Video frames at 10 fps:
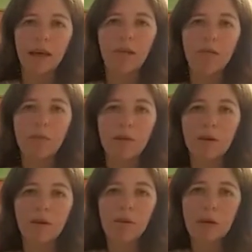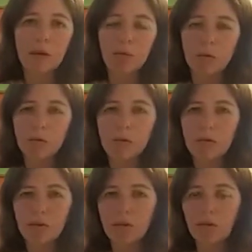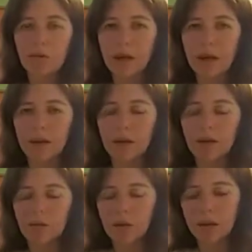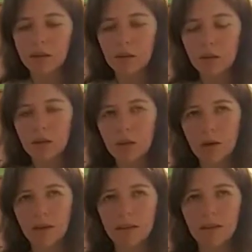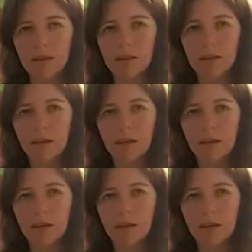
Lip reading: help people through that with their spirituality